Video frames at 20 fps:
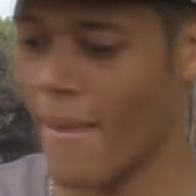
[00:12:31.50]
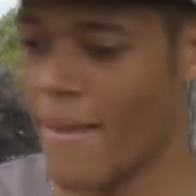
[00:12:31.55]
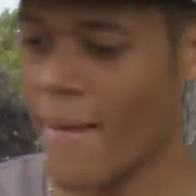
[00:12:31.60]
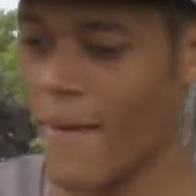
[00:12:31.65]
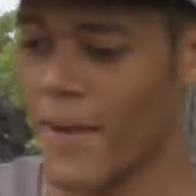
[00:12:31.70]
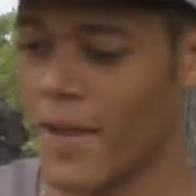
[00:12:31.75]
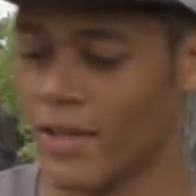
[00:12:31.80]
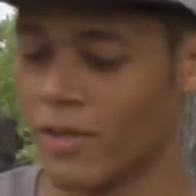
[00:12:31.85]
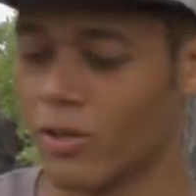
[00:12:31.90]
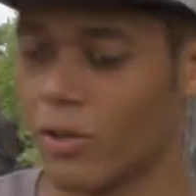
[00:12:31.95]

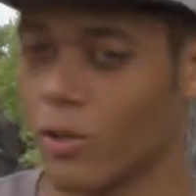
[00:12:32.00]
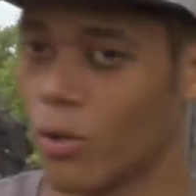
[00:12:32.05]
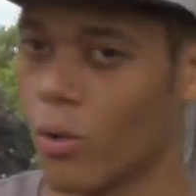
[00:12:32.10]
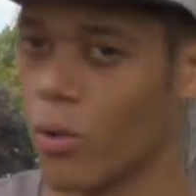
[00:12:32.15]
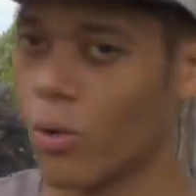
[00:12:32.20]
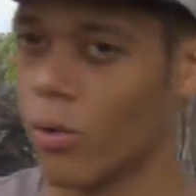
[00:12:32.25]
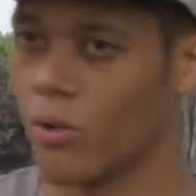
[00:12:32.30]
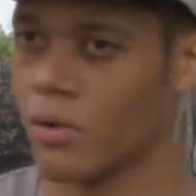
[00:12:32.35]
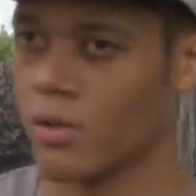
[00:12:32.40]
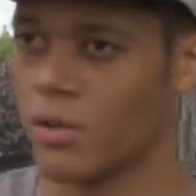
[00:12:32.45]
And the
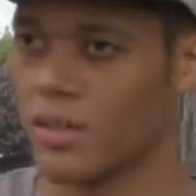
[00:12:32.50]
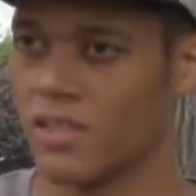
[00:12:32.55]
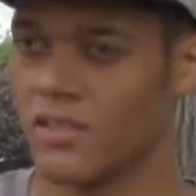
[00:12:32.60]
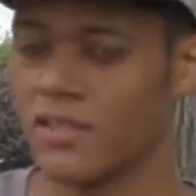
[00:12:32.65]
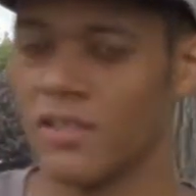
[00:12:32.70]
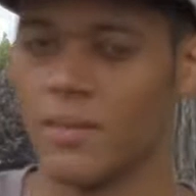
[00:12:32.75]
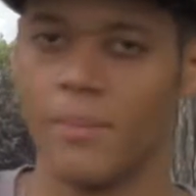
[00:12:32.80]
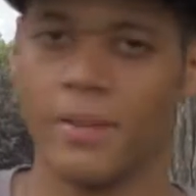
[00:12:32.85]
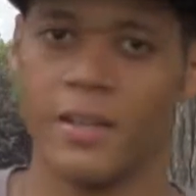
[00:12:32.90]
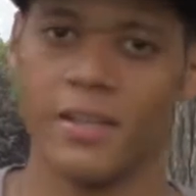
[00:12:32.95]
Lord
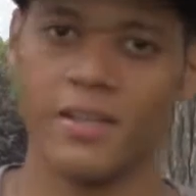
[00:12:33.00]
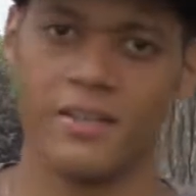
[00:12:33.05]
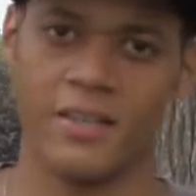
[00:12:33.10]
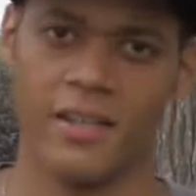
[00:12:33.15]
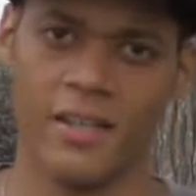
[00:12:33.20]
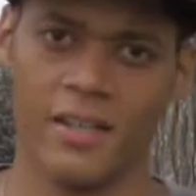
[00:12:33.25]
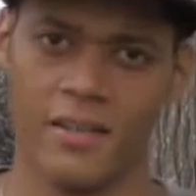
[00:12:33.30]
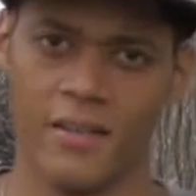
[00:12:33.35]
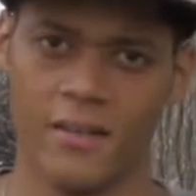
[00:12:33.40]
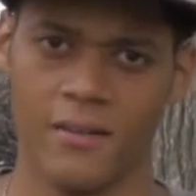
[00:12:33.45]
is
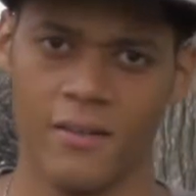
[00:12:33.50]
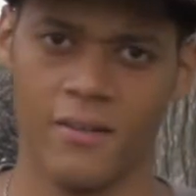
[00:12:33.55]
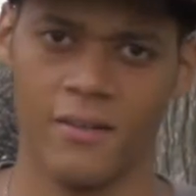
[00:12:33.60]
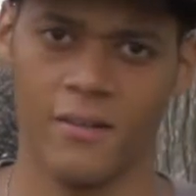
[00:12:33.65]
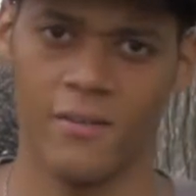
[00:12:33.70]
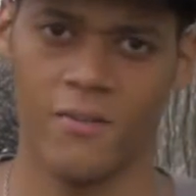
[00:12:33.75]
debilitated,